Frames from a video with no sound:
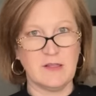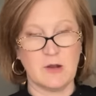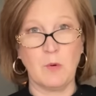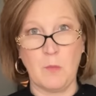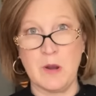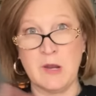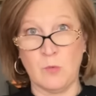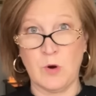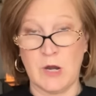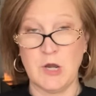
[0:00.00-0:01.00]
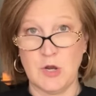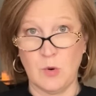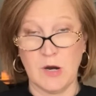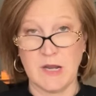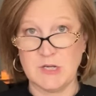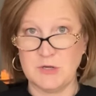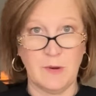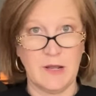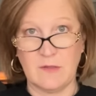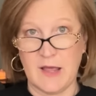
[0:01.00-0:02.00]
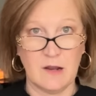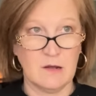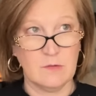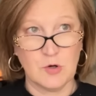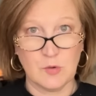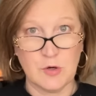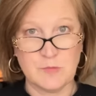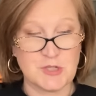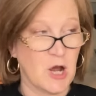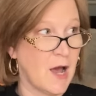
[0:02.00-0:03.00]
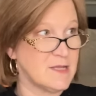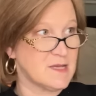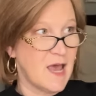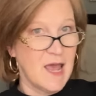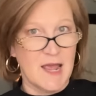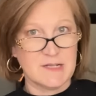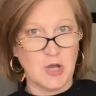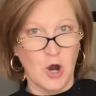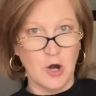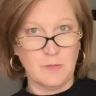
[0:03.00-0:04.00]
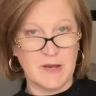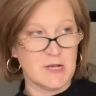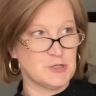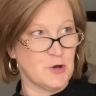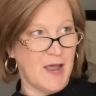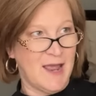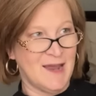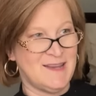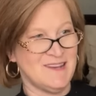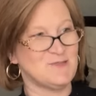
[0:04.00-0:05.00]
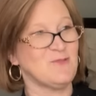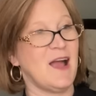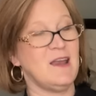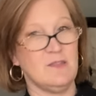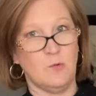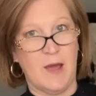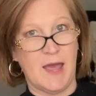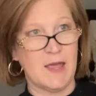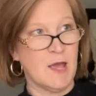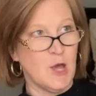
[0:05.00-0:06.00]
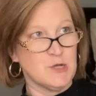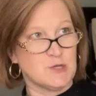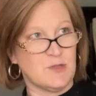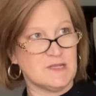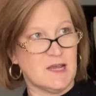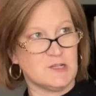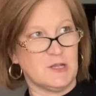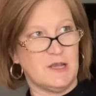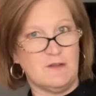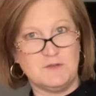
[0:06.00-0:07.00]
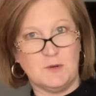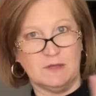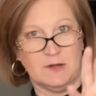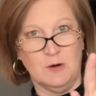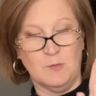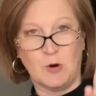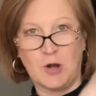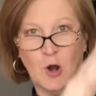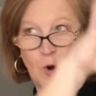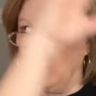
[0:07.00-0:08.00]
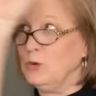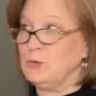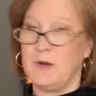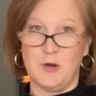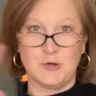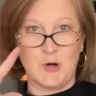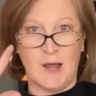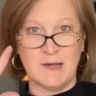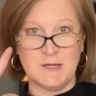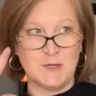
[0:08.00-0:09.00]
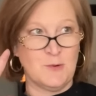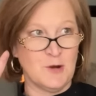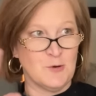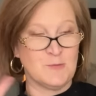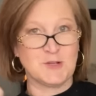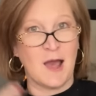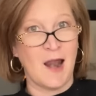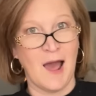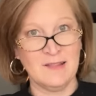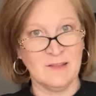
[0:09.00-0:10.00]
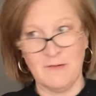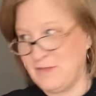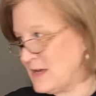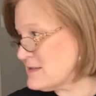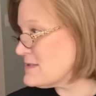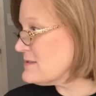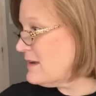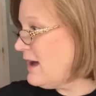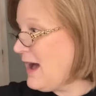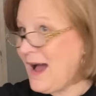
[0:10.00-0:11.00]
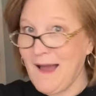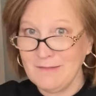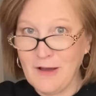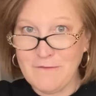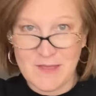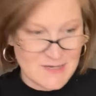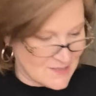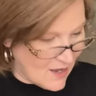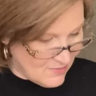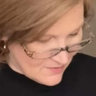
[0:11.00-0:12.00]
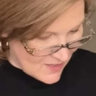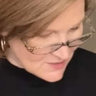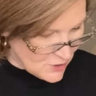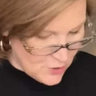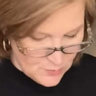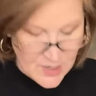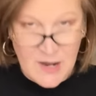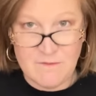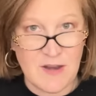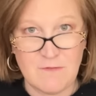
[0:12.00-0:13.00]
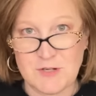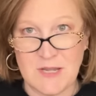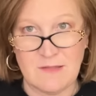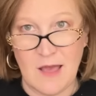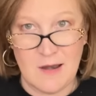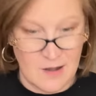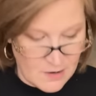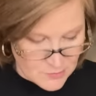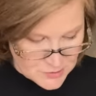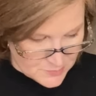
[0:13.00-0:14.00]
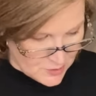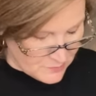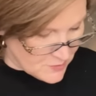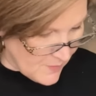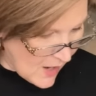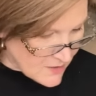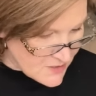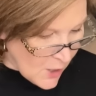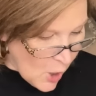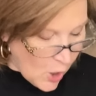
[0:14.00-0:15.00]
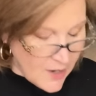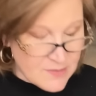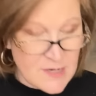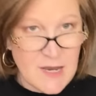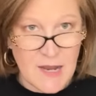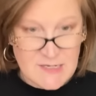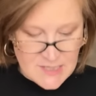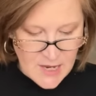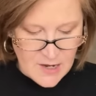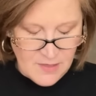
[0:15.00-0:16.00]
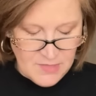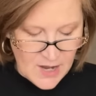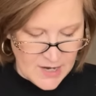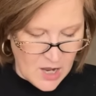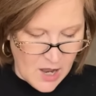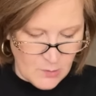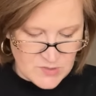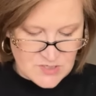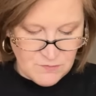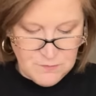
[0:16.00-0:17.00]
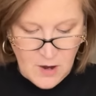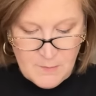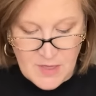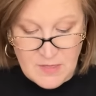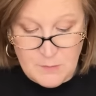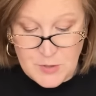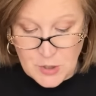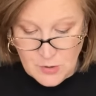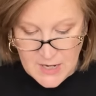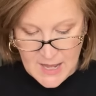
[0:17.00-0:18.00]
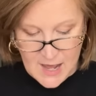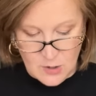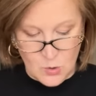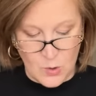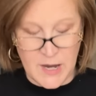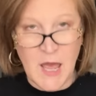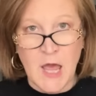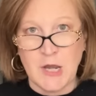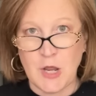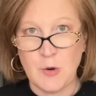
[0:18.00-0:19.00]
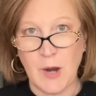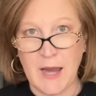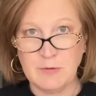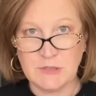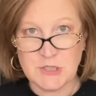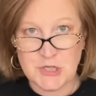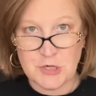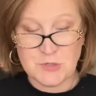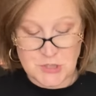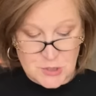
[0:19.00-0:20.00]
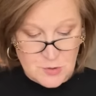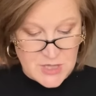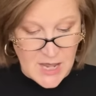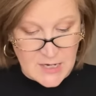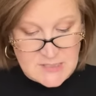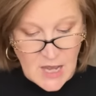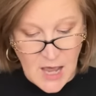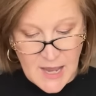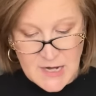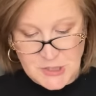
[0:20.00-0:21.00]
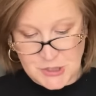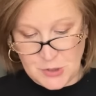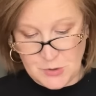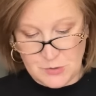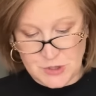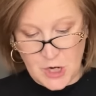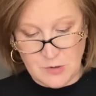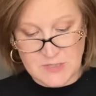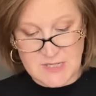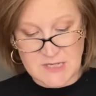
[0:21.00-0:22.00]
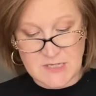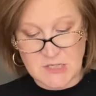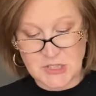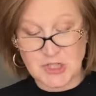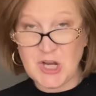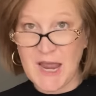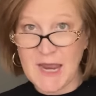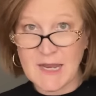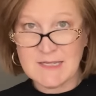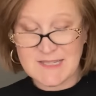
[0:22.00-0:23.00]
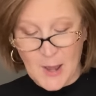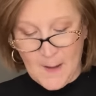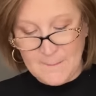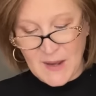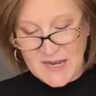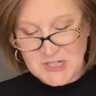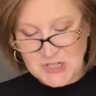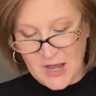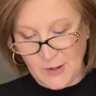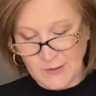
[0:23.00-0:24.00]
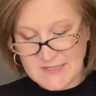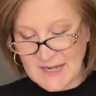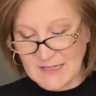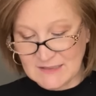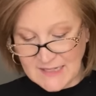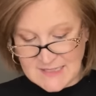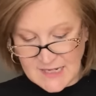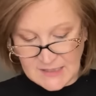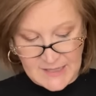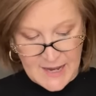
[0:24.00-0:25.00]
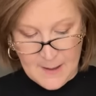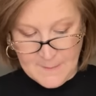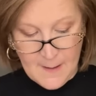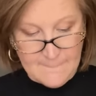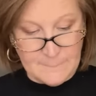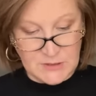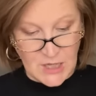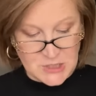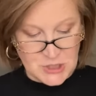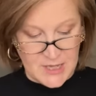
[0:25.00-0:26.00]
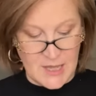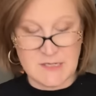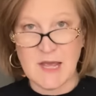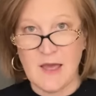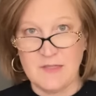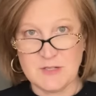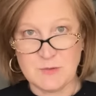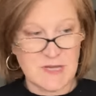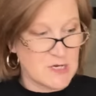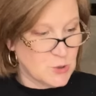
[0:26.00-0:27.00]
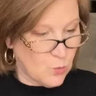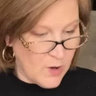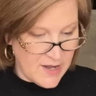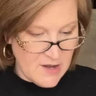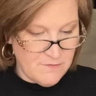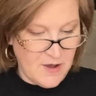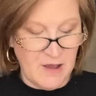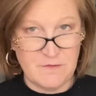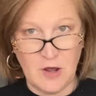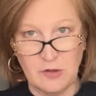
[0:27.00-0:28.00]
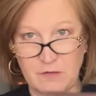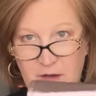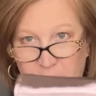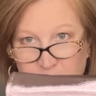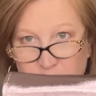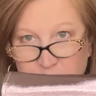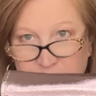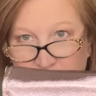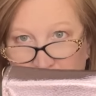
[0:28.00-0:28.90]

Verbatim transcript: like when we were in New York and doing like group shots, it's hard because your hand is right in the way. So this actually gives you a little more to hold when you're trying to do a group shot. I love this. I love this. I think that's so unique. I've never seen that in another subscription box. All right, the next thing that I got was from the beauty category. Now you were able to choose two things. I cho chose this Shades by Shell's Glitz and Glam Blush Kit. This was a $25 value.